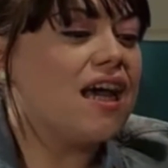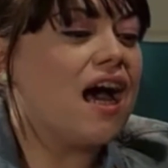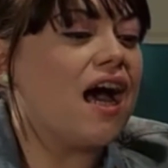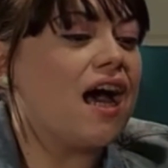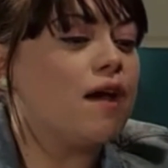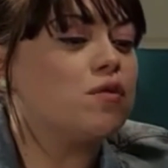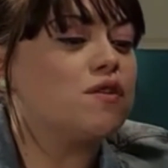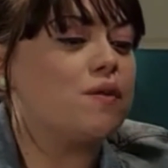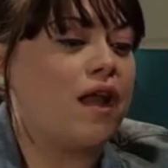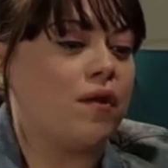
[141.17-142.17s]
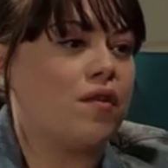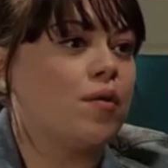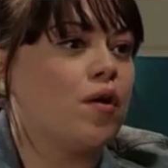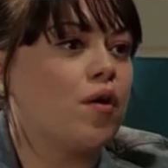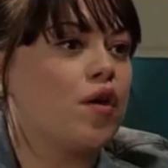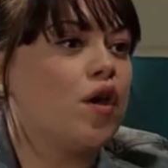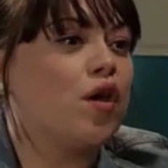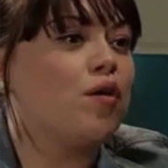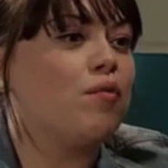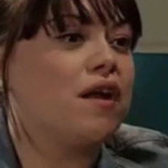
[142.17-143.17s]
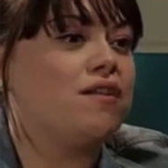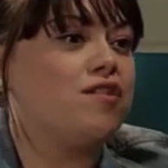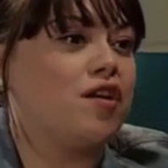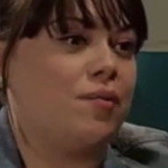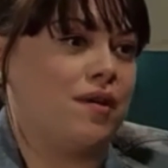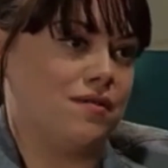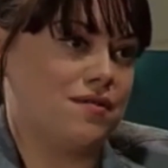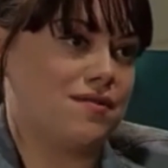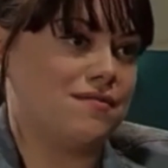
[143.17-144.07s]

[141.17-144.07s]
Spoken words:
I once went out with a bloke who bred gerbils.